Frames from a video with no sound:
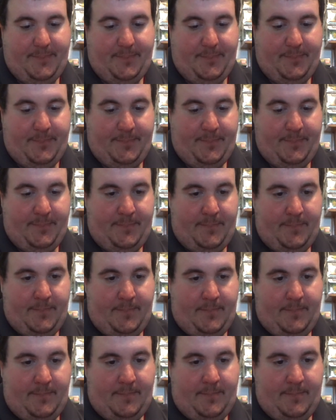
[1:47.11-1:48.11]

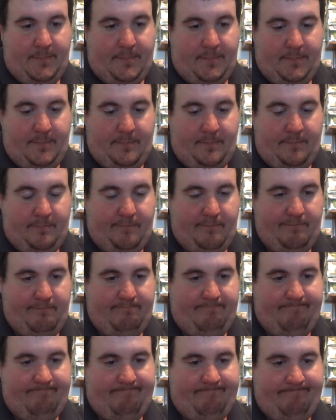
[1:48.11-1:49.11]

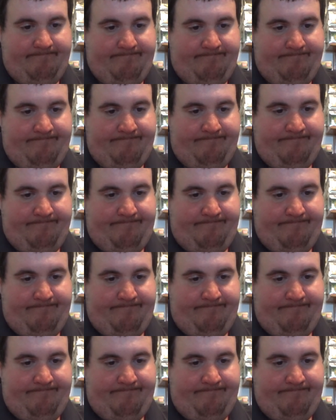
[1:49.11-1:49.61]
Nothing is said.